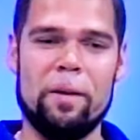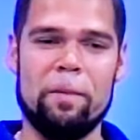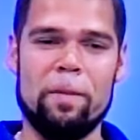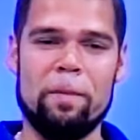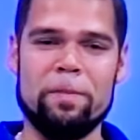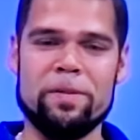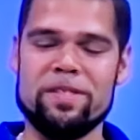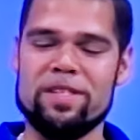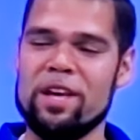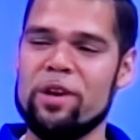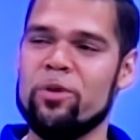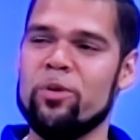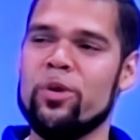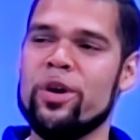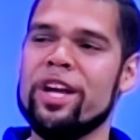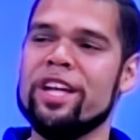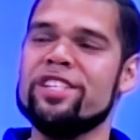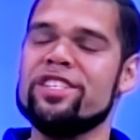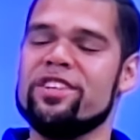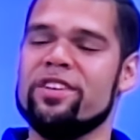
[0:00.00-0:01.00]
Um, I'm going to say
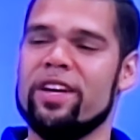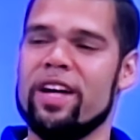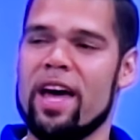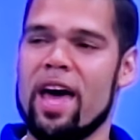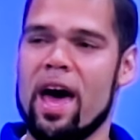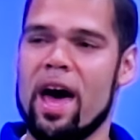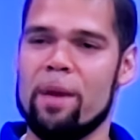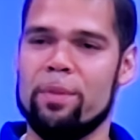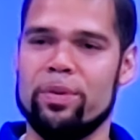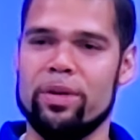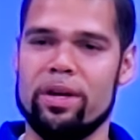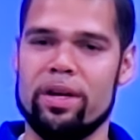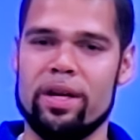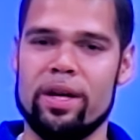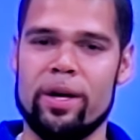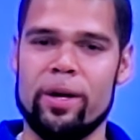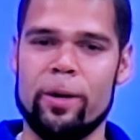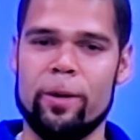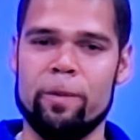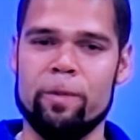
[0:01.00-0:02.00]
when it's going to happen.
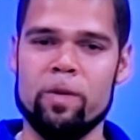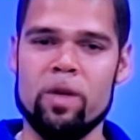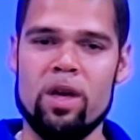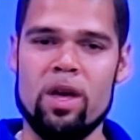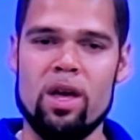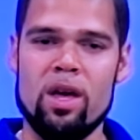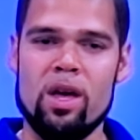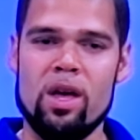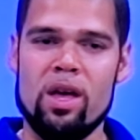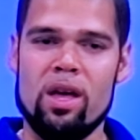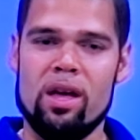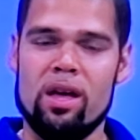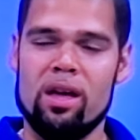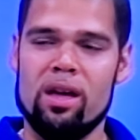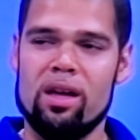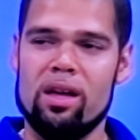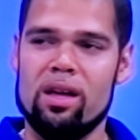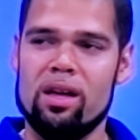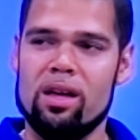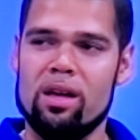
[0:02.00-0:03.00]
Um, That's easy to
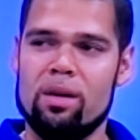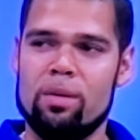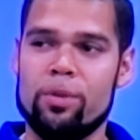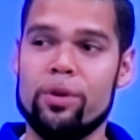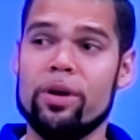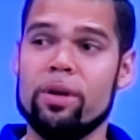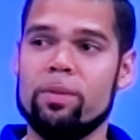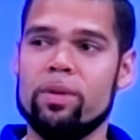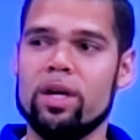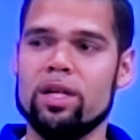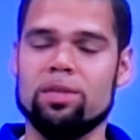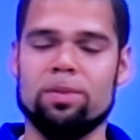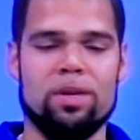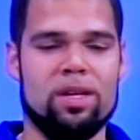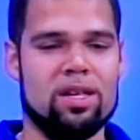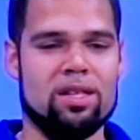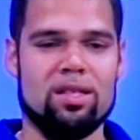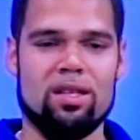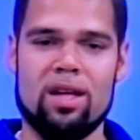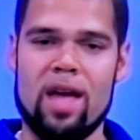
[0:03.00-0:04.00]
predict? Pretty much
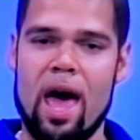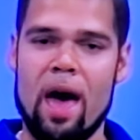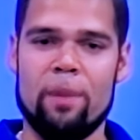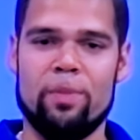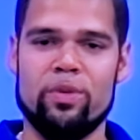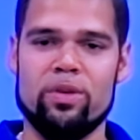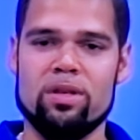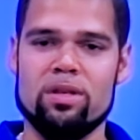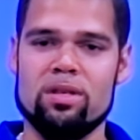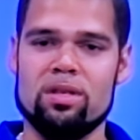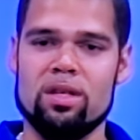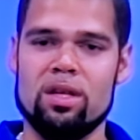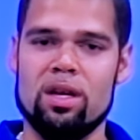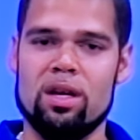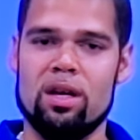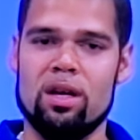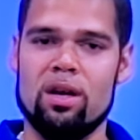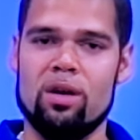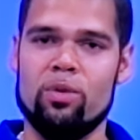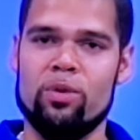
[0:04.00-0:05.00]
because it happens
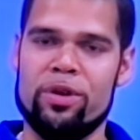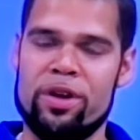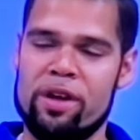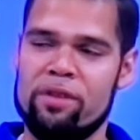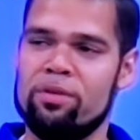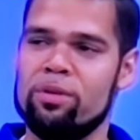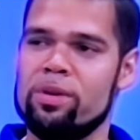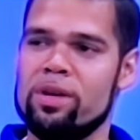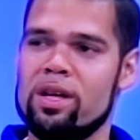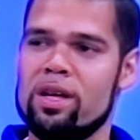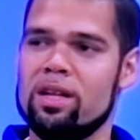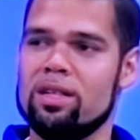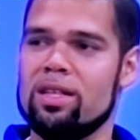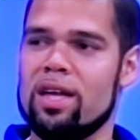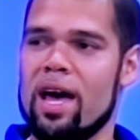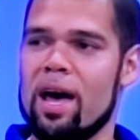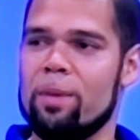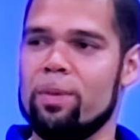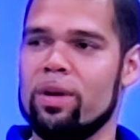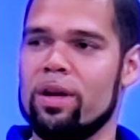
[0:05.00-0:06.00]
uh, whenever we need it to
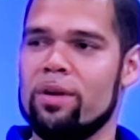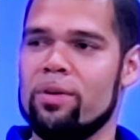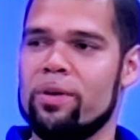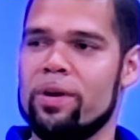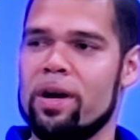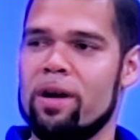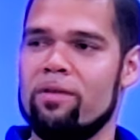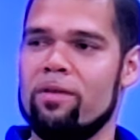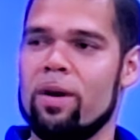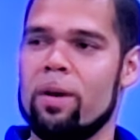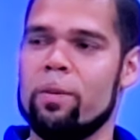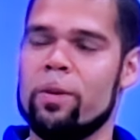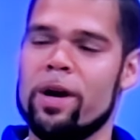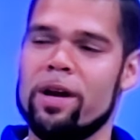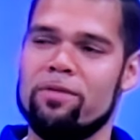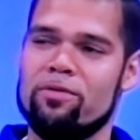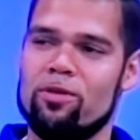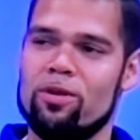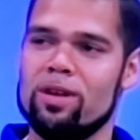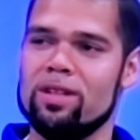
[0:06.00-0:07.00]
happen and whenever I'm
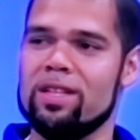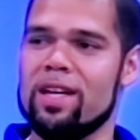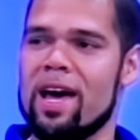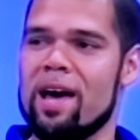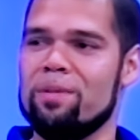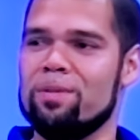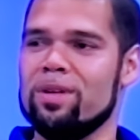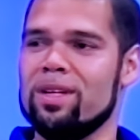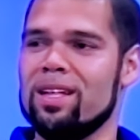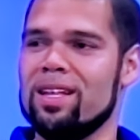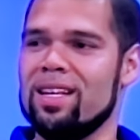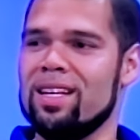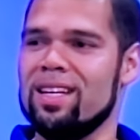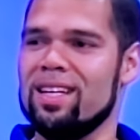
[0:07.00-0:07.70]
ready for it to happen.